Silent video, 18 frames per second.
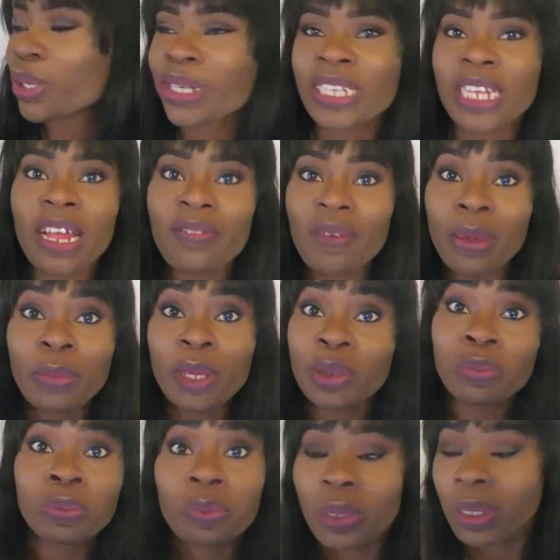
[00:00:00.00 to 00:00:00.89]
to yourself? I
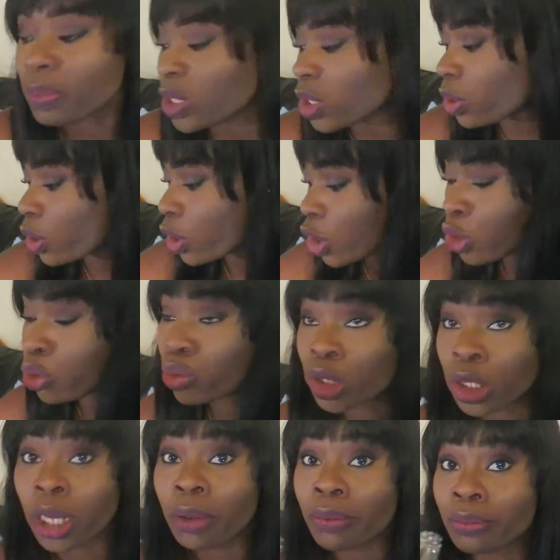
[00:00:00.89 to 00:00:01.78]
mean, babies are
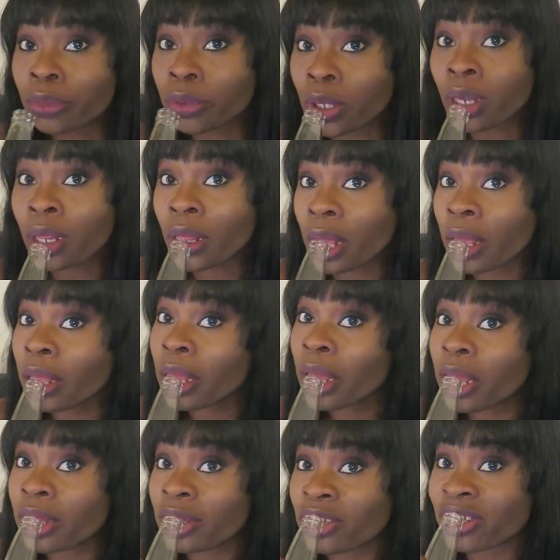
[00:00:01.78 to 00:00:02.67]
cute, yeah.
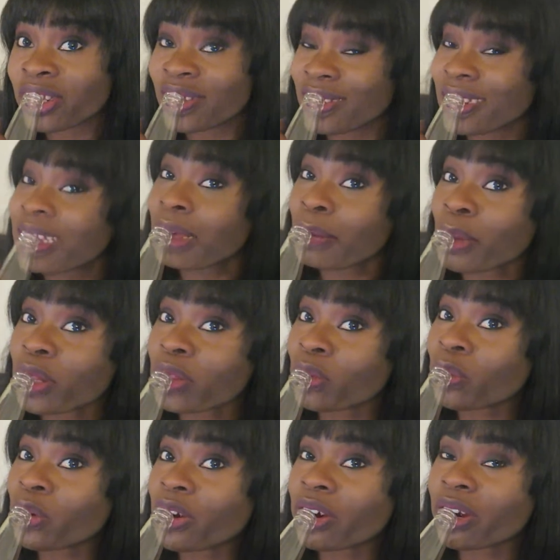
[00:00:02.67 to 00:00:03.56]
Just think about
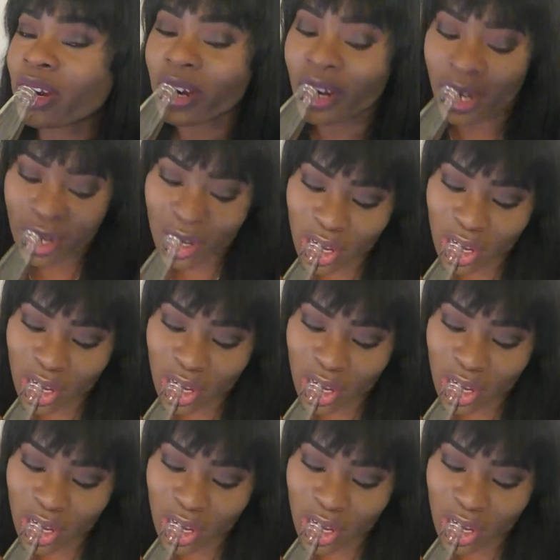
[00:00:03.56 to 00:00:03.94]
the work.